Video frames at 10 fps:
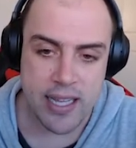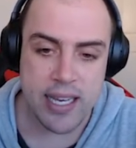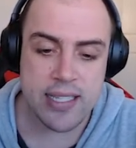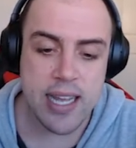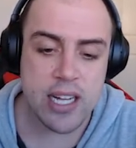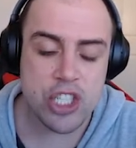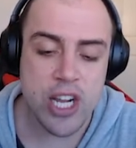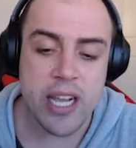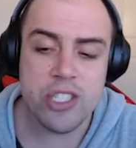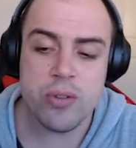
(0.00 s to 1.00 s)
These are
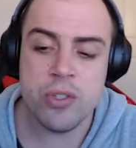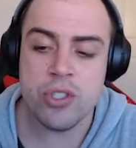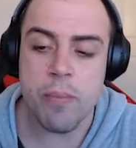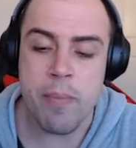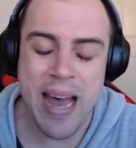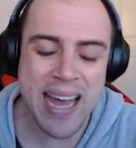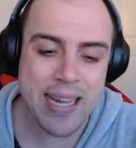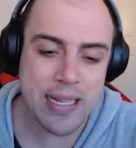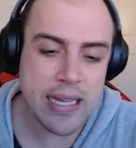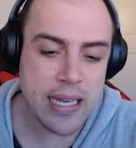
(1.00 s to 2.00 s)
changing
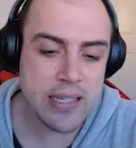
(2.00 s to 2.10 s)
dramatically.